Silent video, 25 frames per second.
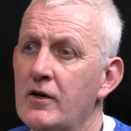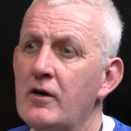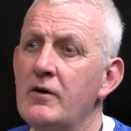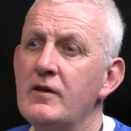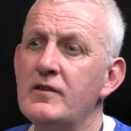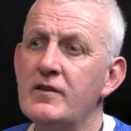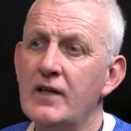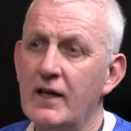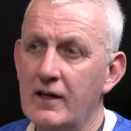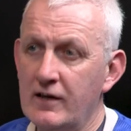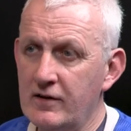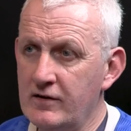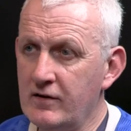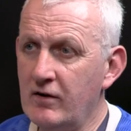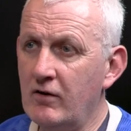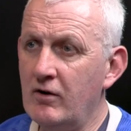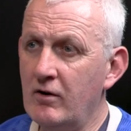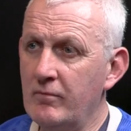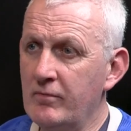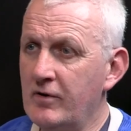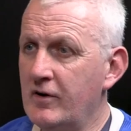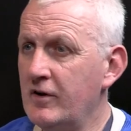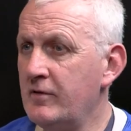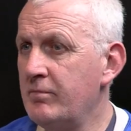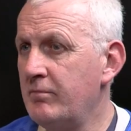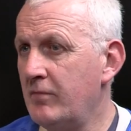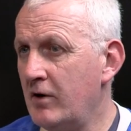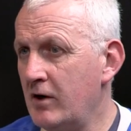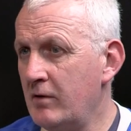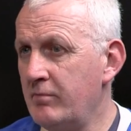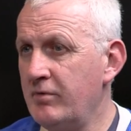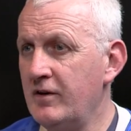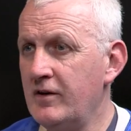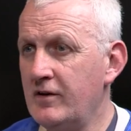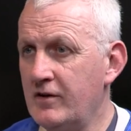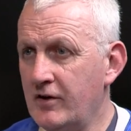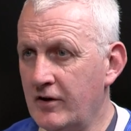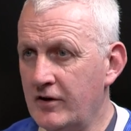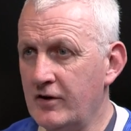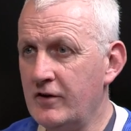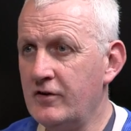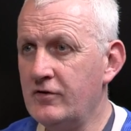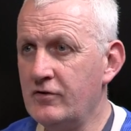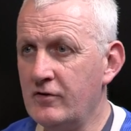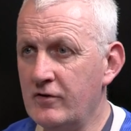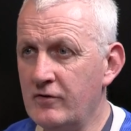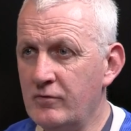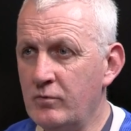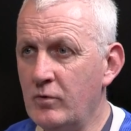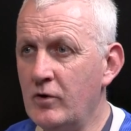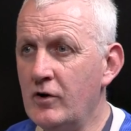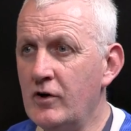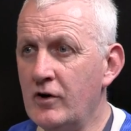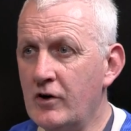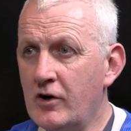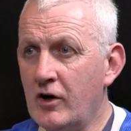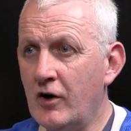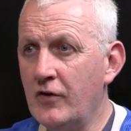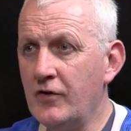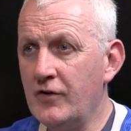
know it takes time because Mowbray's got to sort of work